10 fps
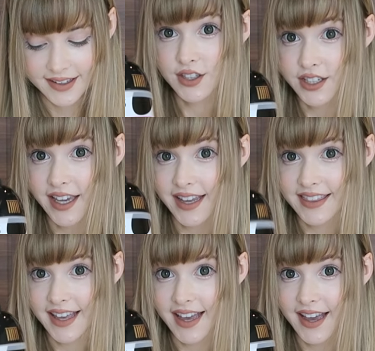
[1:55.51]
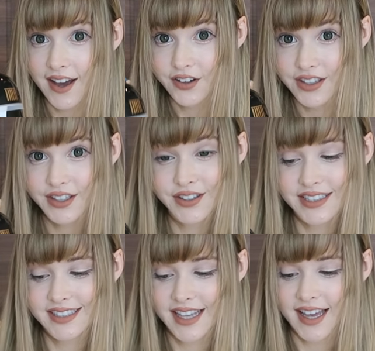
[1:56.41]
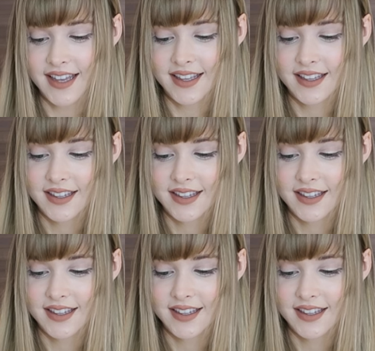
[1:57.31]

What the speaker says: Look at that, how cute is that?